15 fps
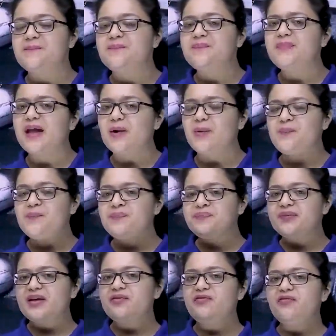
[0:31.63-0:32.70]
Now,
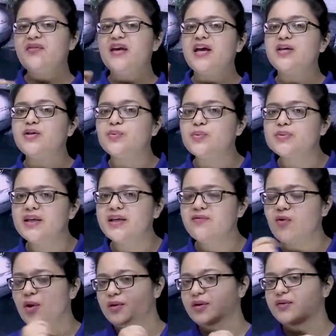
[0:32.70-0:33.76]
if we are using
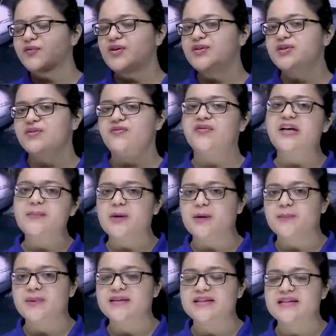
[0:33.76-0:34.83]
water for different
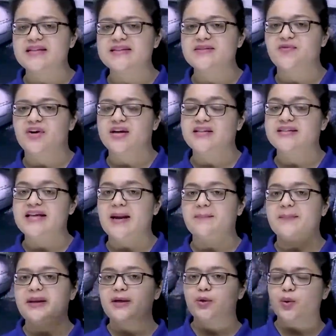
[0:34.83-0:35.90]
purposes, for
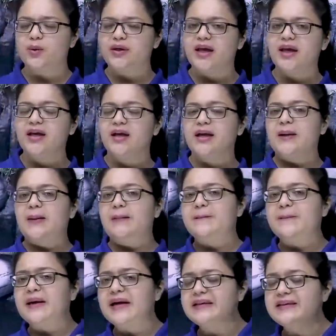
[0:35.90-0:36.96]
example cooking,
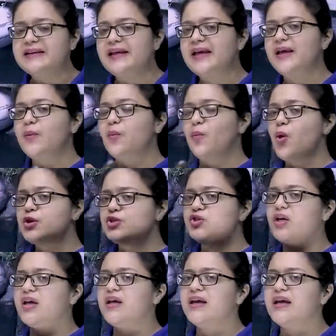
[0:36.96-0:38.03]
bathing,
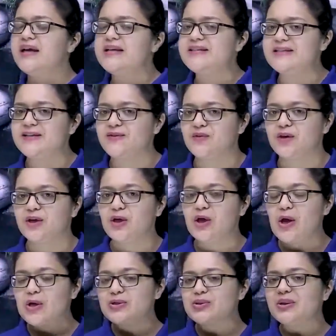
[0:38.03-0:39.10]
washing, et cetera.
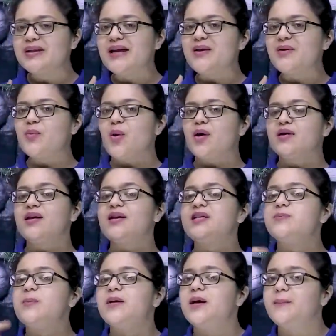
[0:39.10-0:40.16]
So that water is
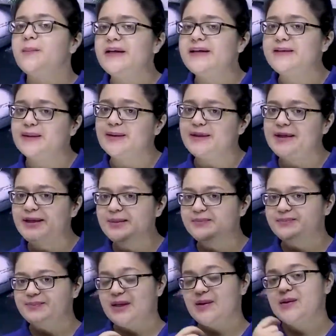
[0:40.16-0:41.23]
becoming dirty
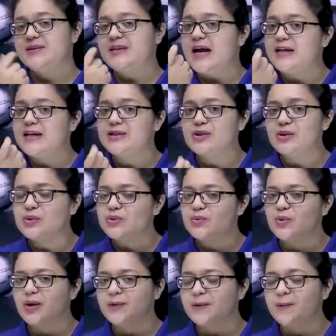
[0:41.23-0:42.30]
because that is used
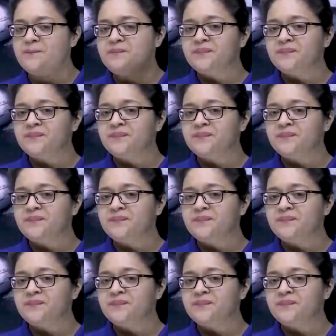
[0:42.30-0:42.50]
water.